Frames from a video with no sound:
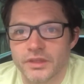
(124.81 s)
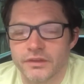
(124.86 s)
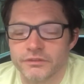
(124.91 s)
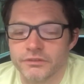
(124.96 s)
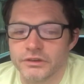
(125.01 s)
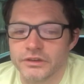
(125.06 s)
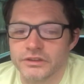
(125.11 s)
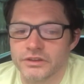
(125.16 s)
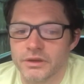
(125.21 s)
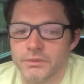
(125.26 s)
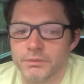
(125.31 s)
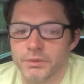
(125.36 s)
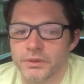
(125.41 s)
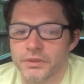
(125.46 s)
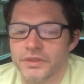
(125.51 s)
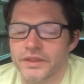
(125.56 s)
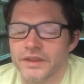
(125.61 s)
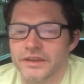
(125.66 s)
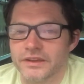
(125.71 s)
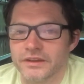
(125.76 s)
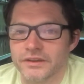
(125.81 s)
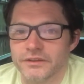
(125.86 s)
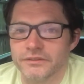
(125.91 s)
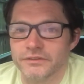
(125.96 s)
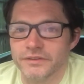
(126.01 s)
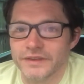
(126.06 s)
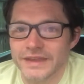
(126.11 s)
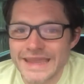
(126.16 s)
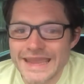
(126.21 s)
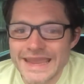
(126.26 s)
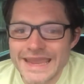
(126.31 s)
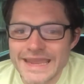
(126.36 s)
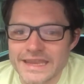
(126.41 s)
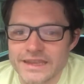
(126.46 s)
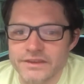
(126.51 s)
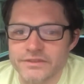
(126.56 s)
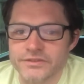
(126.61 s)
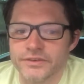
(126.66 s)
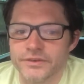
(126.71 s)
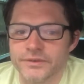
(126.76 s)
For example, think of
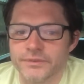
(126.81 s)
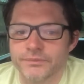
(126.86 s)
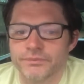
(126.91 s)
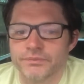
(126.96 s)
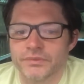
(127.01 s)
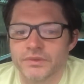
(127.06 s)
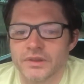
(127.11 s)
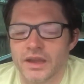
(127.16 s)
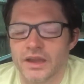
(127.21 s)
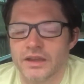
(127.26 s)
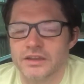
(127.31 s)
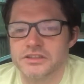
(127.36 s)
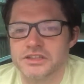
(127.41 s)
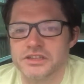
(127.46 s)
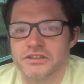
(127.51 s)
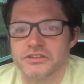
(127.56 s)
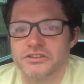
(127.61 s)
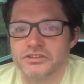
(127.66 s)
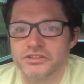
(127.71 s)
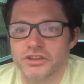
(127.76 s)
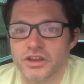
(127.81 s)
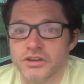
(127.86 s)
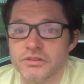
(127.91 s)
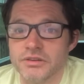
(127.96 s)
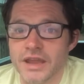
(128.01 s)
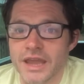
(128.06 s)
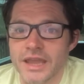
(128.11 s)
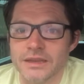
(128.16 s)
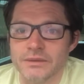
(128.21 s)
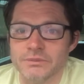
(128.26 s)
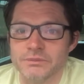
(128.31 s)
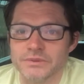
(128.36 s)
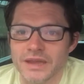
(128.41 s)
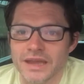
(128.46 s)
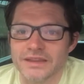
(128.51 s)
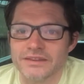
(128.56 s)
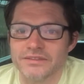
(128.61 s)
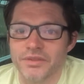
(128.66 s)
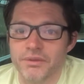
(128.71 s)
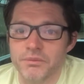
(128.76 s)
Eve. She is so named
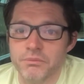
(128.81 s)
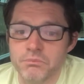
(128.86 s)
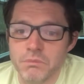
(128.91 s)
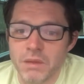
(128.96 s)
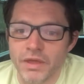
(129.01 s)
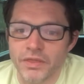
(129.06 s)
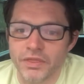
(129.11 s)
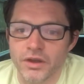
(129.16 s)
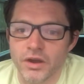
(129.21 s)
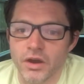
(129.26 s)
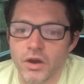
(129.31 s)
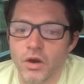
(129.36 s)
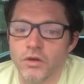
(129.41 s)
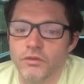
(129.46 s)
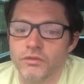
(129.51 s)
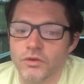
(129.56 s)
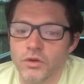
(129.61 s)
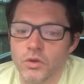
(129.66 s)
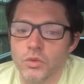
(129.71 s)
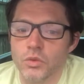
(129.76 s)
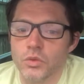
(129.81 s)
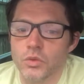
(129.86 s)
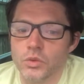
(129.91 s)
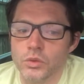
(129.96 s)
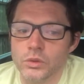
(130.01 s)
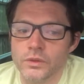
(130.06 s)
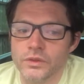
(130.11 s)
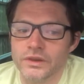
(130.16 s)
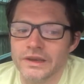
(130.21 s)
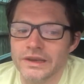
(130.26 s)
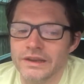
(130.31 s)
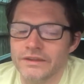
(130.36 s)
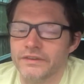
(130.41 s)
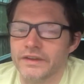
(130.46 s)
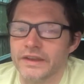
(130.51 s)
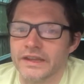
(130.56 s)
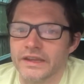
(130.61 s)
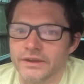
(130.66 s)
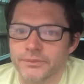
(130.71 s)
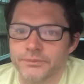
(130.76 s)
as the mother of all the
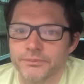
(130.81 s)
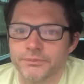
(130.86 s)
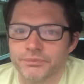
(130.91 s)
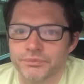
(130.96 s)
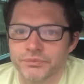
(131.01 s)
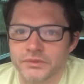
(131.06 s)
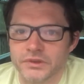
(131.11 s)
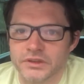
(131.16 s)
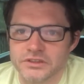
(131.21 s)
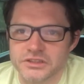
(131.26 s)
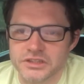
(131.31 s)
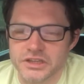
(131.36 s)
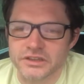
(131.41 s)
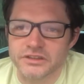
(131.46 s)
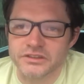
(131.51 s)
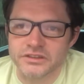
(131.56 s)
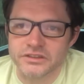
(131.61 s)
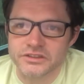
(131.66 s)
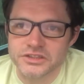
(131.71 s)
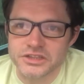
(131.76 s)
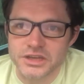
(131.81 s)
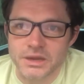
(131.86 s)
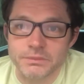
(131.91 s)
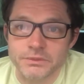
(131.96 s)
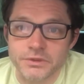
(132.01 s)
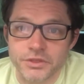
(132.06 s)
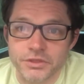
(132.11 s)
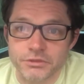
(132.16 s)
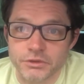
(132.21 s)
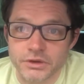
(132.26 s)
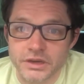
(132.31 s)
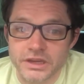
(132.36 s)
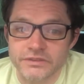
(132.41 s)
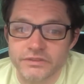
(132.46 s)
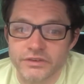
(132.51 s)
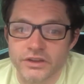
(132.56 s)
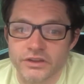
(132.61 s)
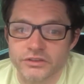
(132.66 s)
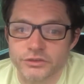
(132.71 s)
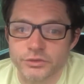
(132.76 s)
living. Genesis chapter 3,
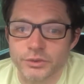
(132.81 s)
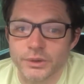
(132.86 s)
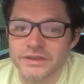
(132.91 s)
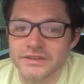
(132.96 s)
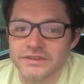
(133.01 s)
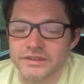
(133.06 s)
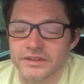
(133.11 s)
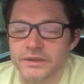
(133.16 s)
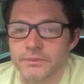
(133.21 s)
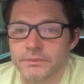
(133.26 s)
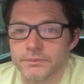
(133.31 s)
verse 20.